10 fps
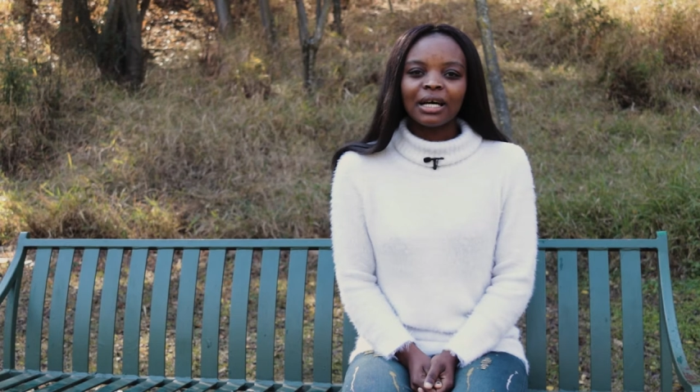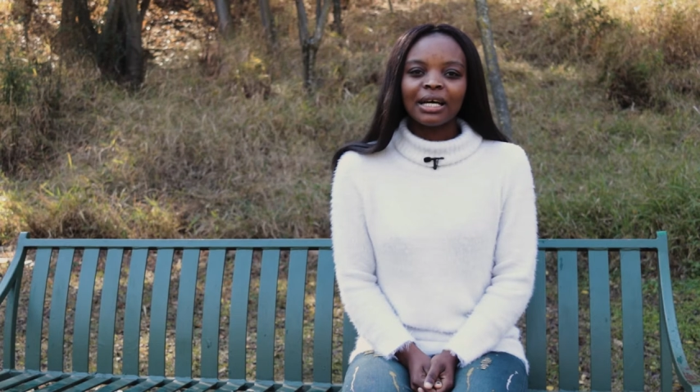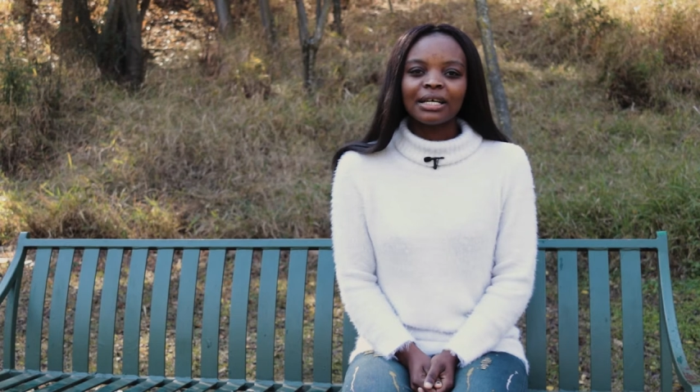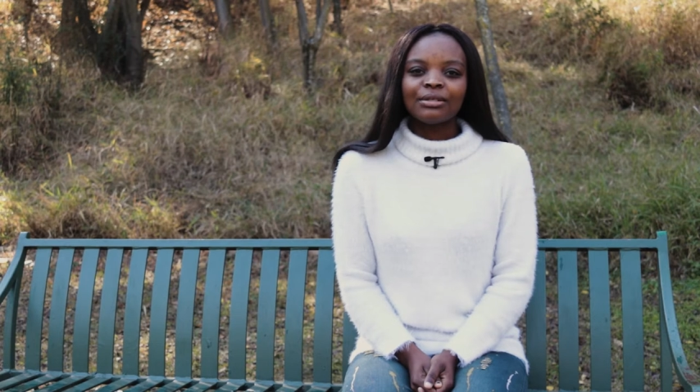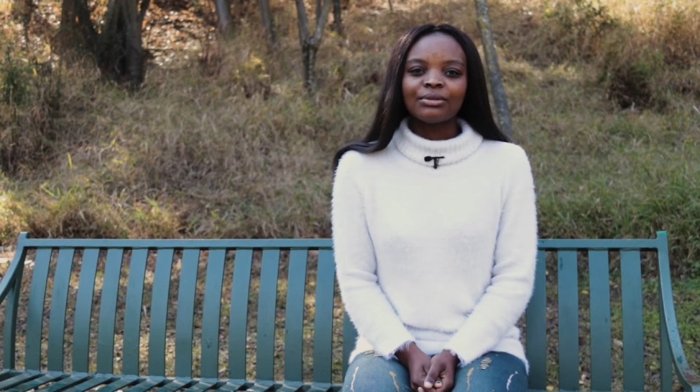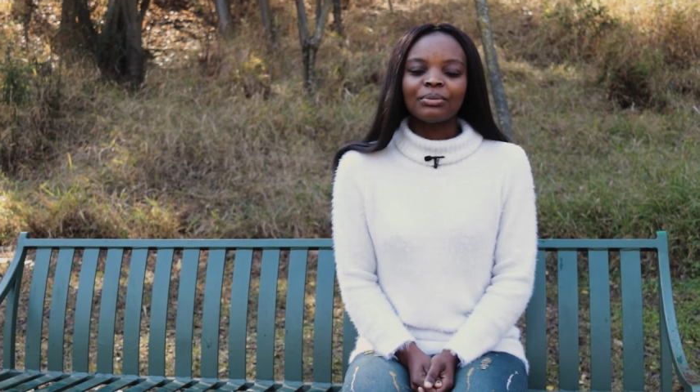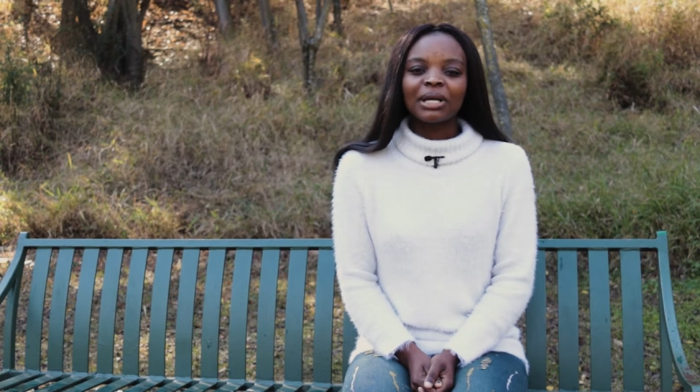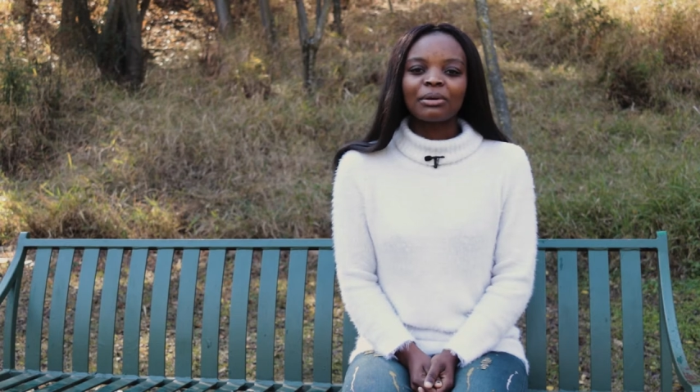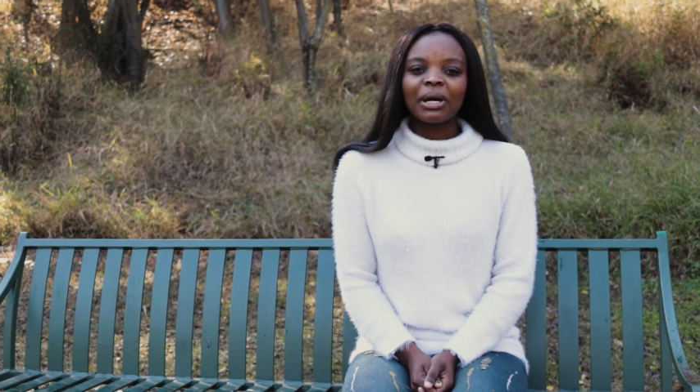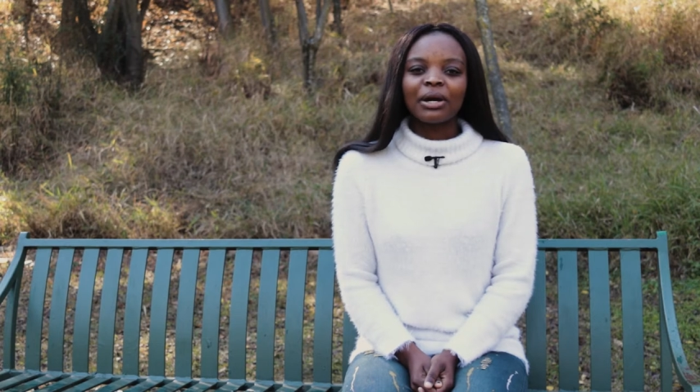I had to
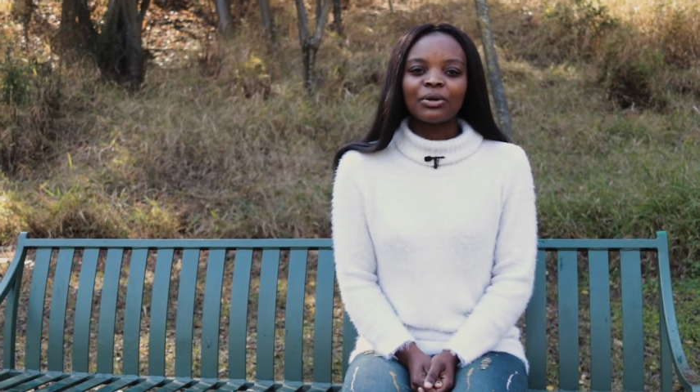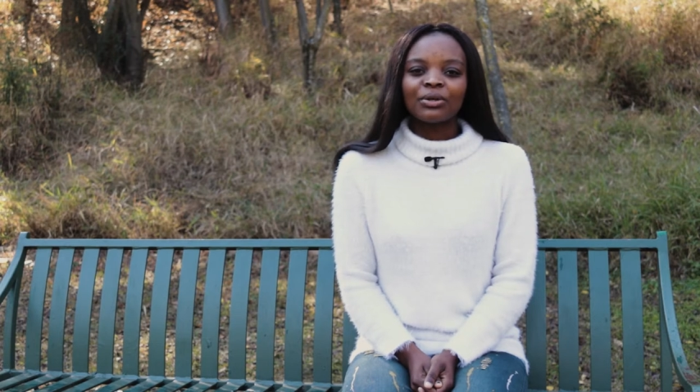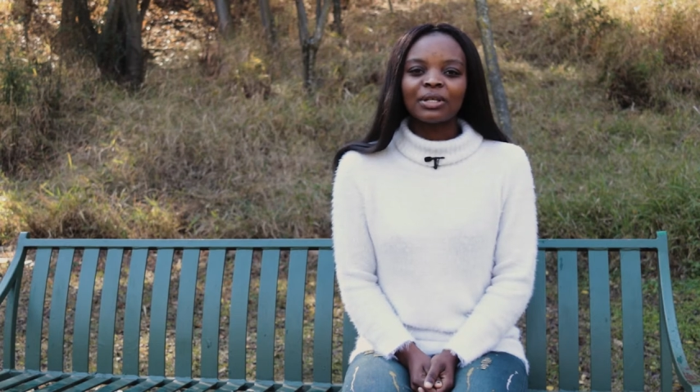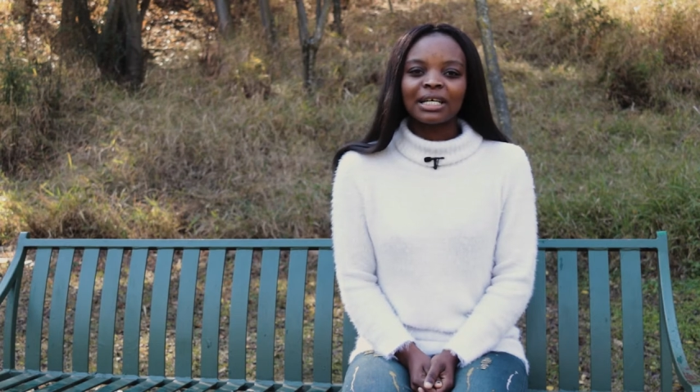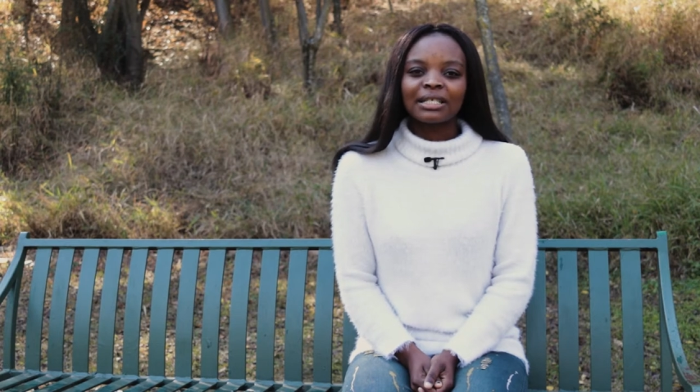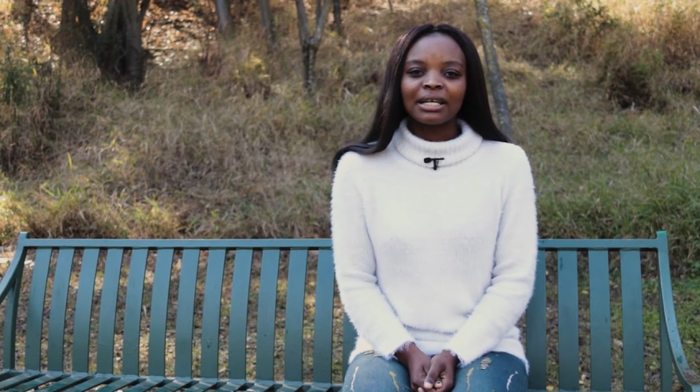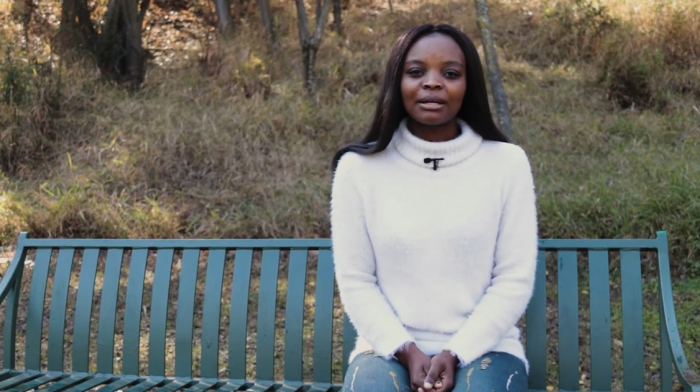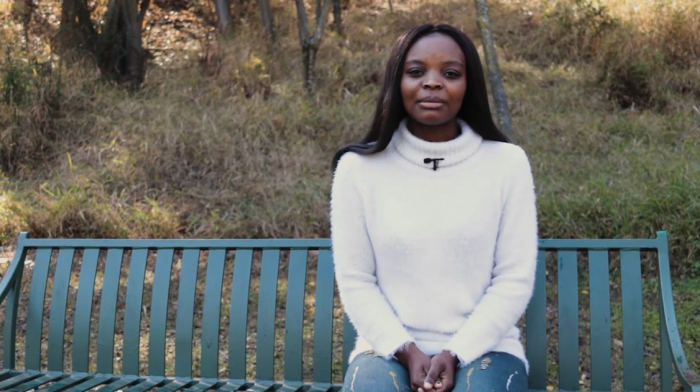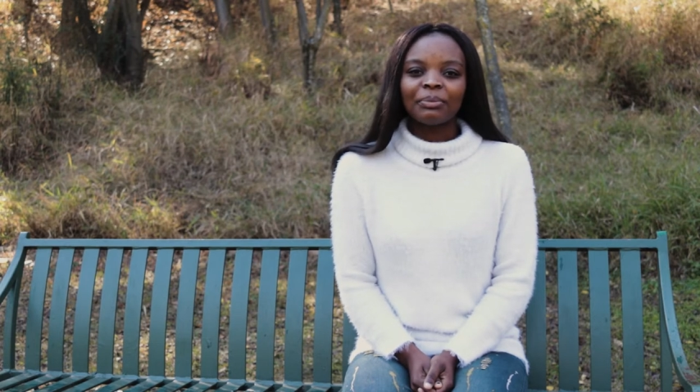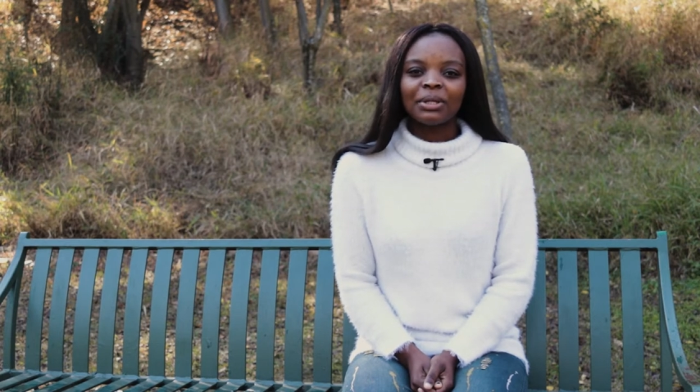make my own
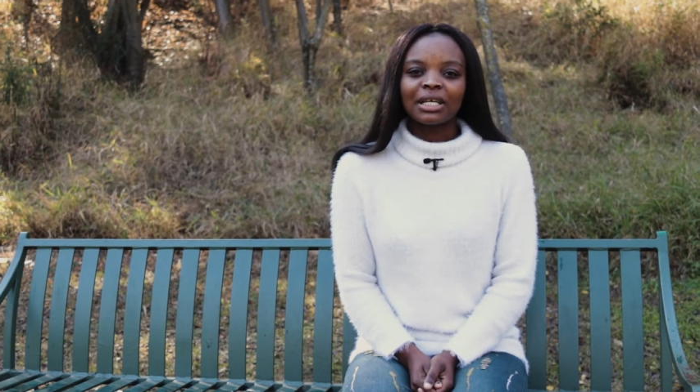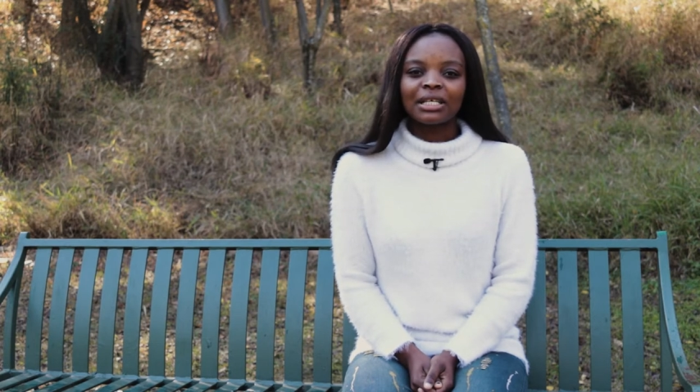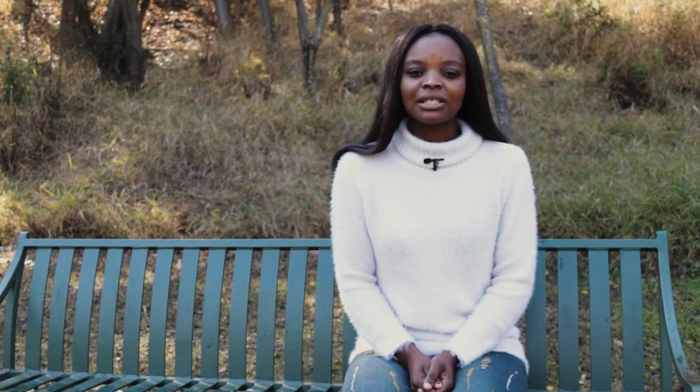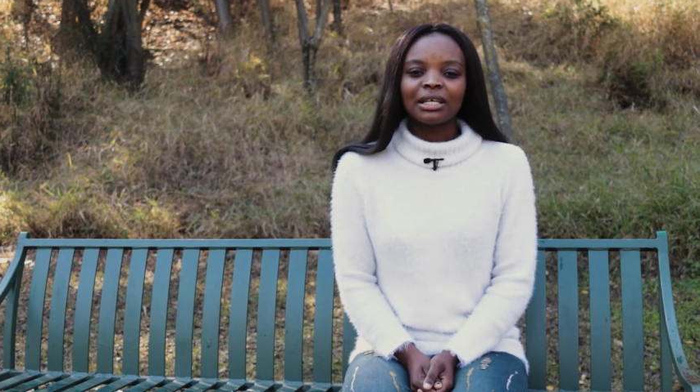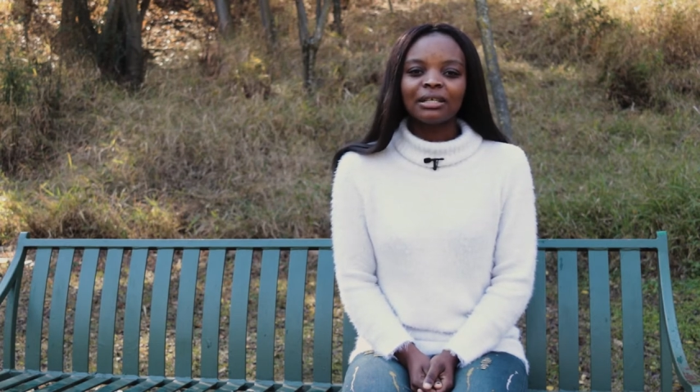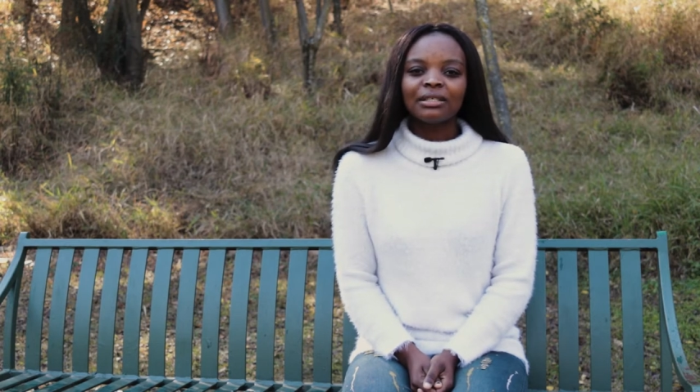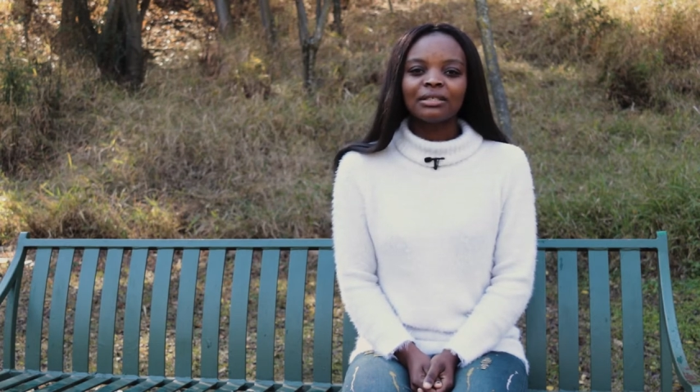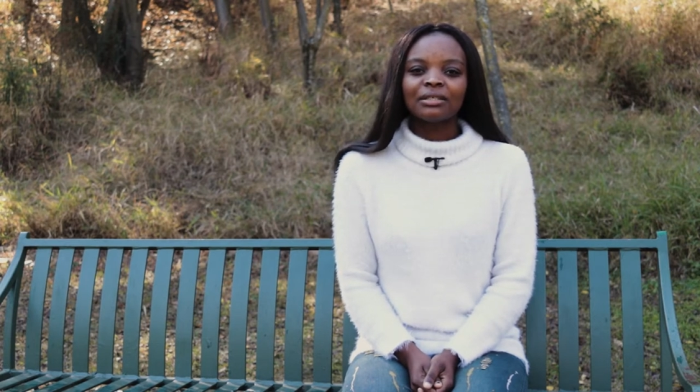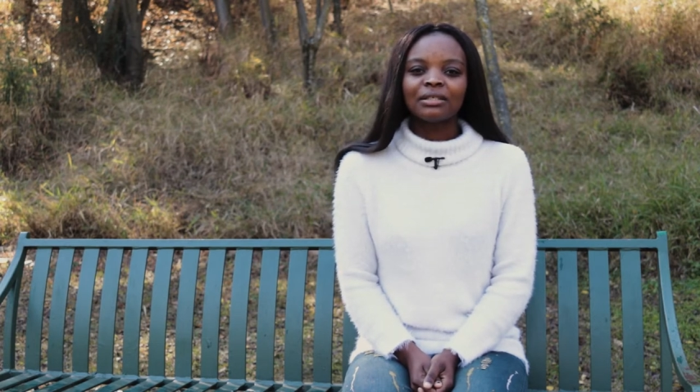asylum application,